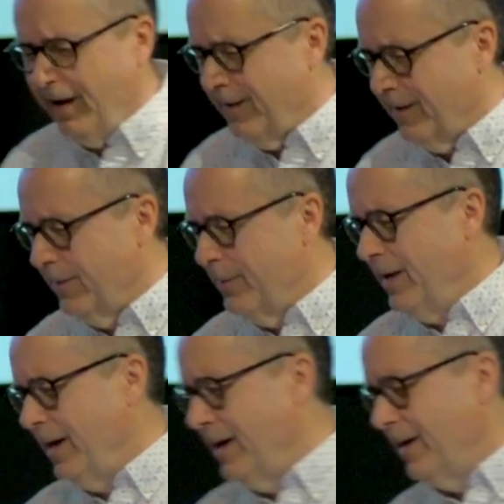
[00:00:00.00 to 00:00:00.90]
Oh,
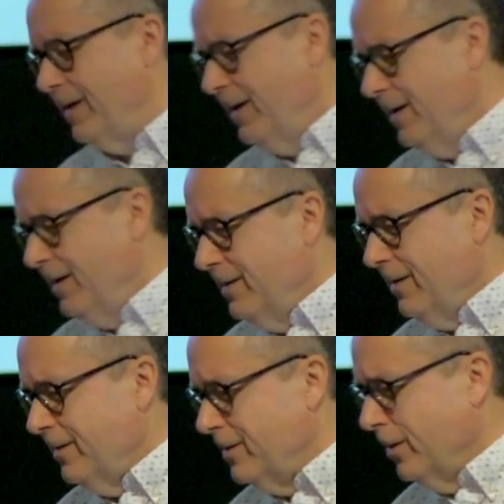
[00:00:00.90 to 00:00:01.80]
man.
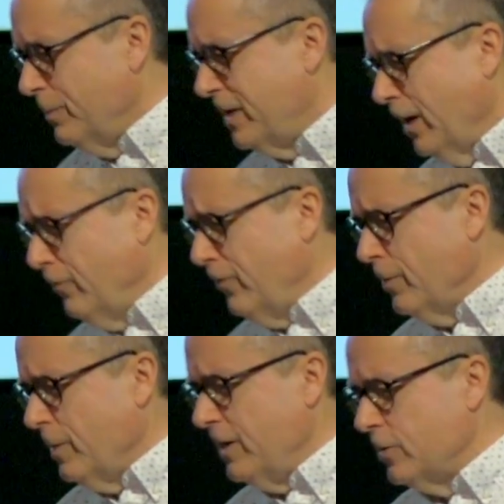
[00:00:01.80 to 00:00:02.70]
Oh, don't be careful about